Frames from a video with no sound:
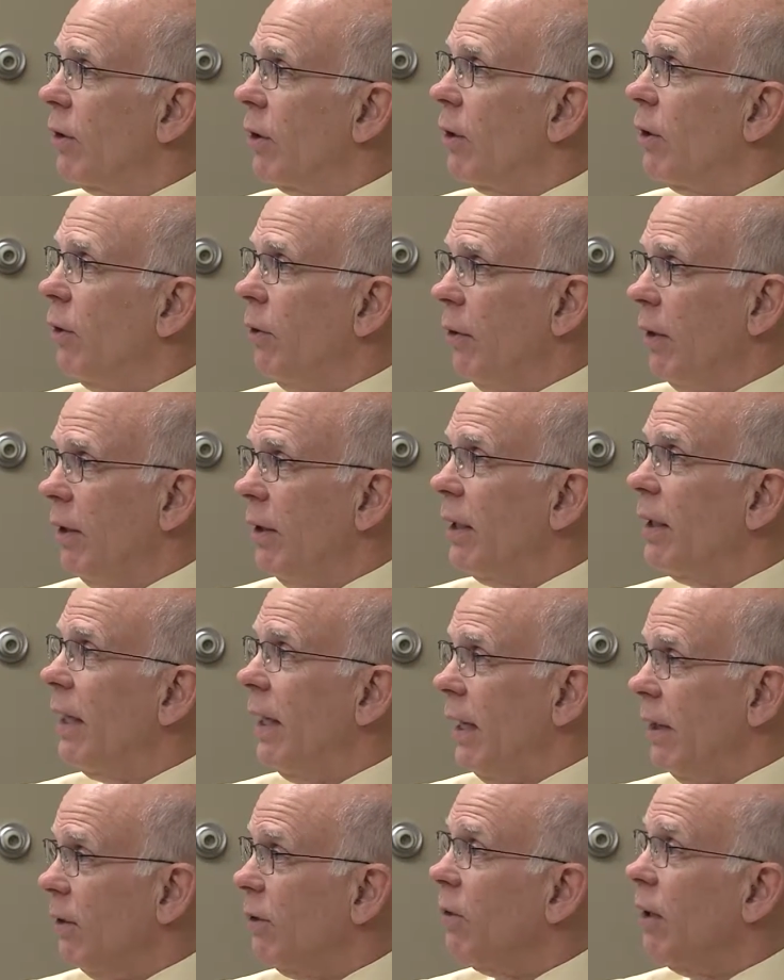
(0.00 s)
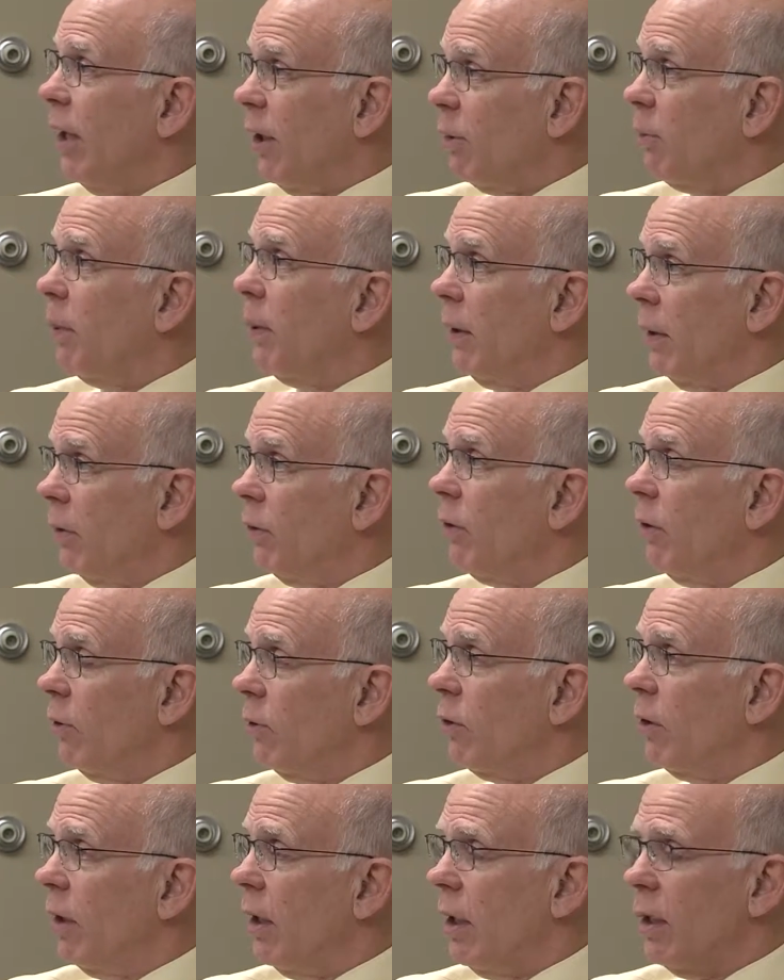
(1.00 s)
including the Kansas Hospital
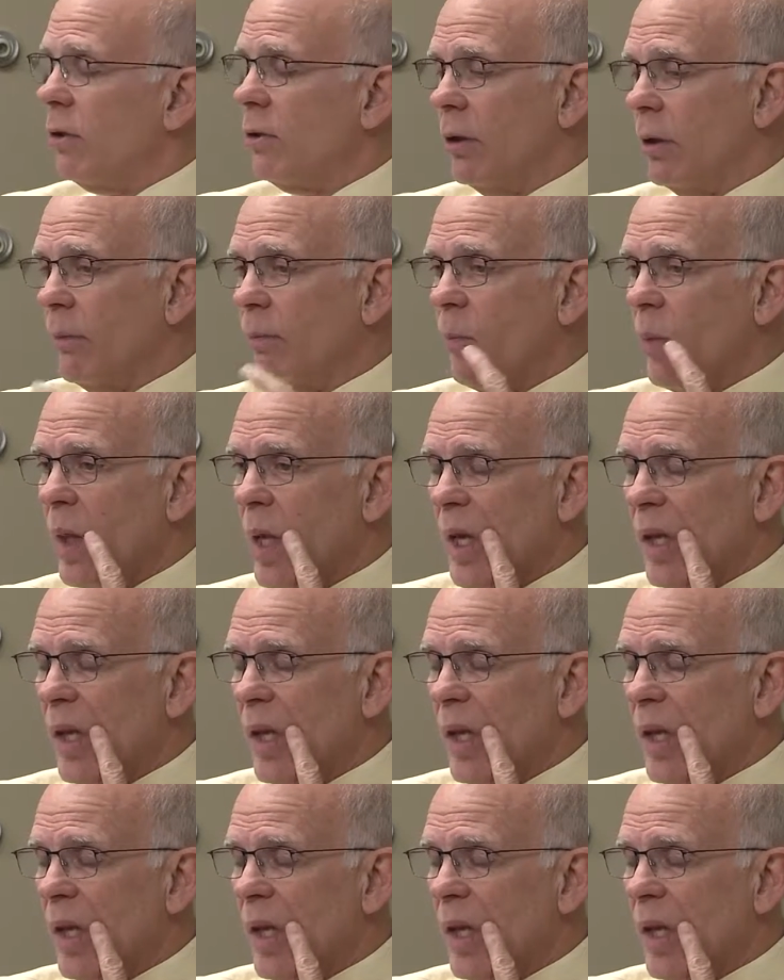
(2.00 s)
Association.